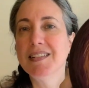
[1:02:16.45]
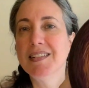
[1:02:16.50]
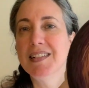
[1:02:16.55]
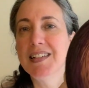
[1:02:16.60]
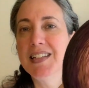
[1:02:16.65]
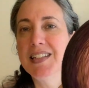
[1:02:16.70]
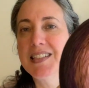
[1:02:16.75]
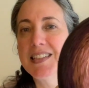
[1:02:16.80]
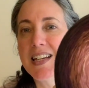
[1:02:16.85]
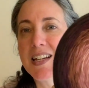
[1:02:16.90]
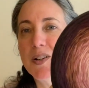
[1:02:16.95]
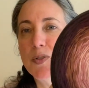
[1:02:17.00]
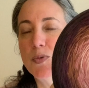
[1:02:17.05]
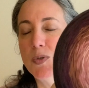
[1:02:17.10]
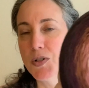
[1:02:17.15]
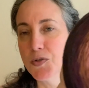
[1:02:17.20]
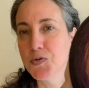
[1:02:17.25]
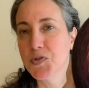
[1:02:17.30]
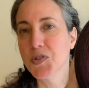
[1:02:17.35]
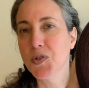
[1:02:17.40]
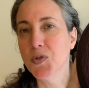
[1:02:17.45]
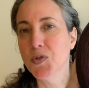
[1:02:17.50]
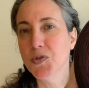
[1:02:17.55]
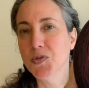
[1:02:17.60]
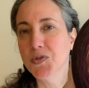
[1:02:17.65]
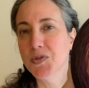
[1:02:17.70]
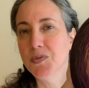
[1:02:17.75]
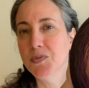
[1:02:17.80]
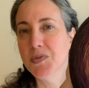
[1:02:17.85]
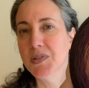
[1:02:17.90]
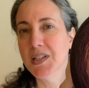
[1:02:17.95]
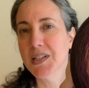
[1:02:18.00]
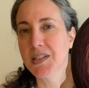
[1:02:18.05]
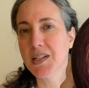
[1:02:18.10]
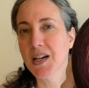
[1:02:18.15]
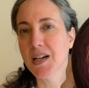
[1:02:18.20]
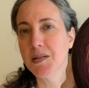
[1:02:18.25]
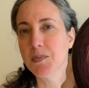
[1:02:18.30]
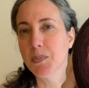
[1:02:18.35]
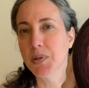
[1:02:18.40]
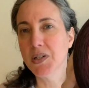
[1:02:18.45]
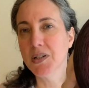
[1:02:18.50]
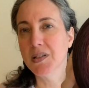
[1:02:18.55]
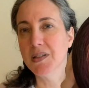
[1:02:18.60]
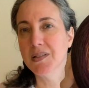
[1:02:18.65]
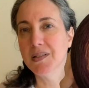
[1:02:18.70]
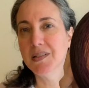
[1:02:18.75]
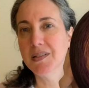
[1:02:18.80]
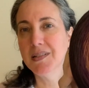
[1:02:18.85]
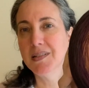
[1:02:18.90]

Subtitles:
It's like a rose gold that got burnt